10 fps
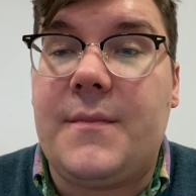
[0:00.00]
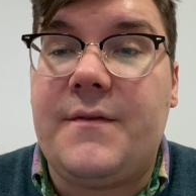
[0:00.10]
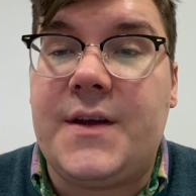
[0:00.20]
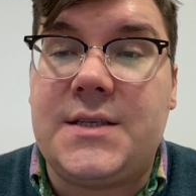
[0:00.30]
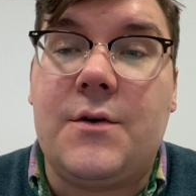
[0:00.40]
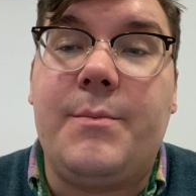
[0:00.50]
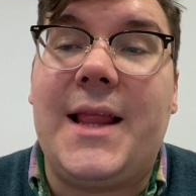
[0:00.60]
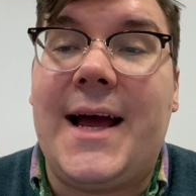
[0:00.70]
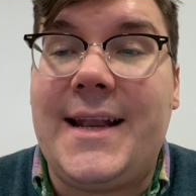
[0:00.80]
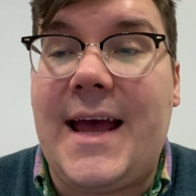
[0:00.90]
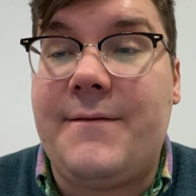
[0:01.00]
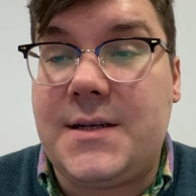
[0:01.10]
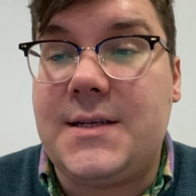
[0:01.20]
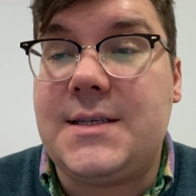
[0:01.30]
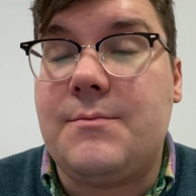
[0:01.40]
first of all, plan
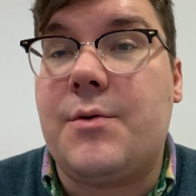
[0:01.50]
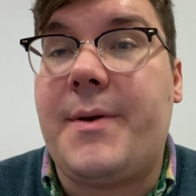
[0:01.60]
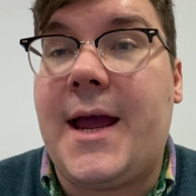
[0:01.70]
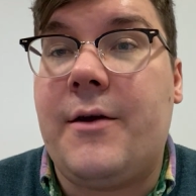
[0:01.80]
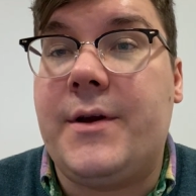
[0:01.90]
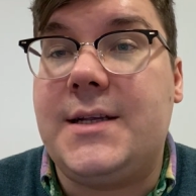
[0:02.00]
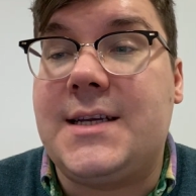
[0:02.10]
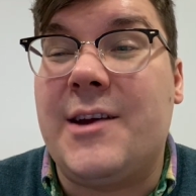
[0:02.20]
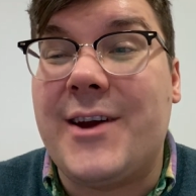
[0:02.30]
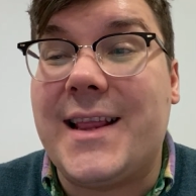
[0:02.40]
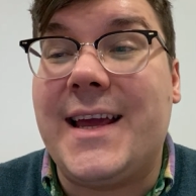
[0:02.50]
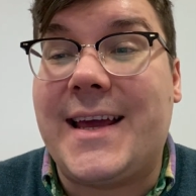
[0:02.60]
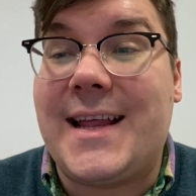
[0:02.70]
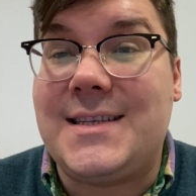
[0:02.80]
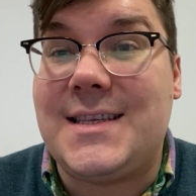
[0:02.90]
evidence and prepare it directly
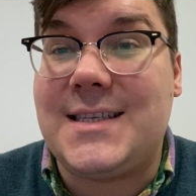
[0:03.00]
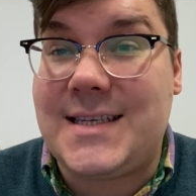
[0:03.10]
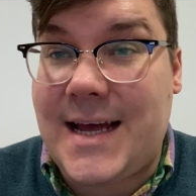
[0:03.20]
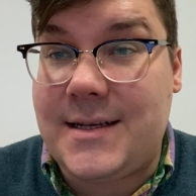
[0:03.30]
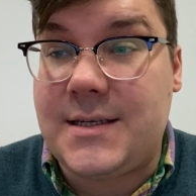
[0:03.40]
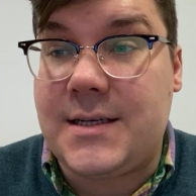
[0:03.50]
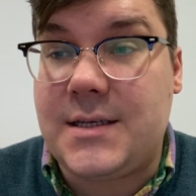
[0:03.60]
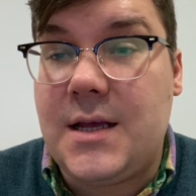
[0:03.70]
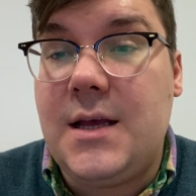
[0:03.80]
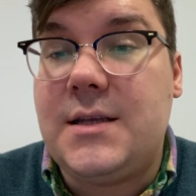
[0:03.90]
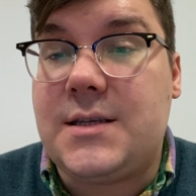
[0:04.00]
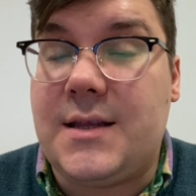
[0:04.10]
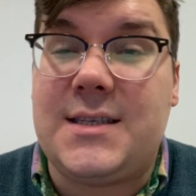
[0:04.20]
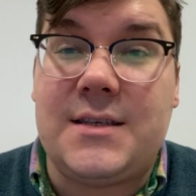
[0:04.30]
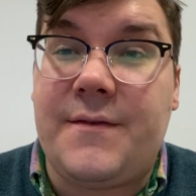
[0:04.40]
against the standard. So
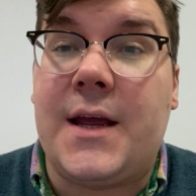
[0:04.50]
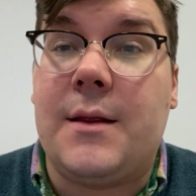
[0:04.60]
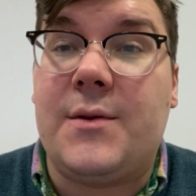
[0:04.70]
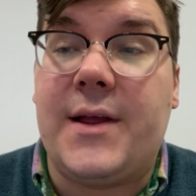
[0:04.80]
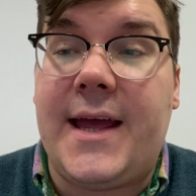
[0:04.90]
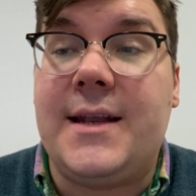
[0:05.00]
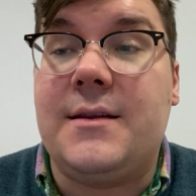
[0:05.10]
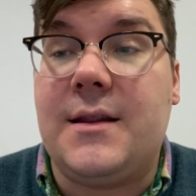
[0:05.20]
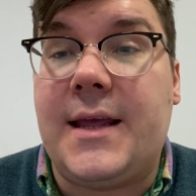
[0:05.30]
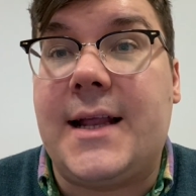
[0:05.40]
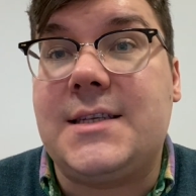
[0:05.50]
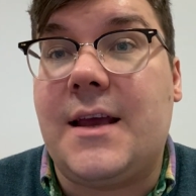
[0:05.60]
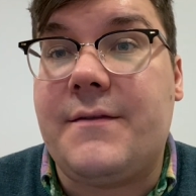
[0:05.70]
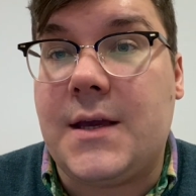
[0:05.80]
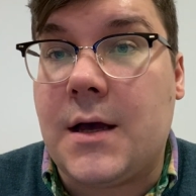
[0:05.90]
this is available in the
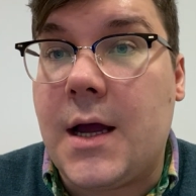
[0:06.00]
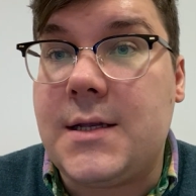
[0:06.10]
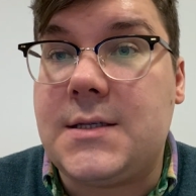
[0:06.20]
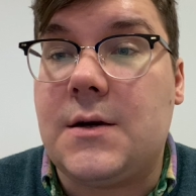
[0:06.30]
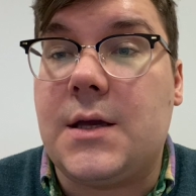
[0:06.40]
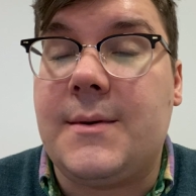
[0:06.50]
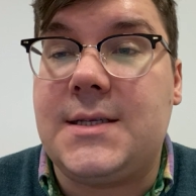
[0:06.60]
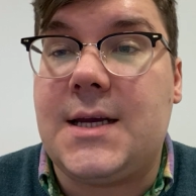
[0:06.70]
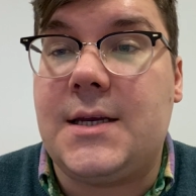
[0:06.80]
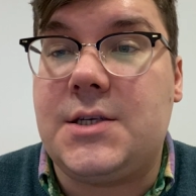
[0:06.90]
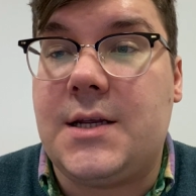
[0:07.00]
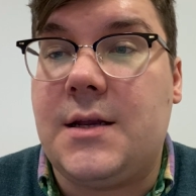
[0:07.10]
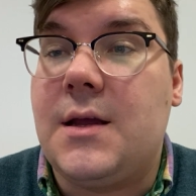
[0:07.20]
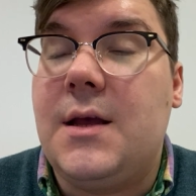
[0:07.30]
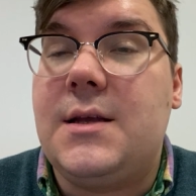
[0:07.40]
NCFE guidance documentation.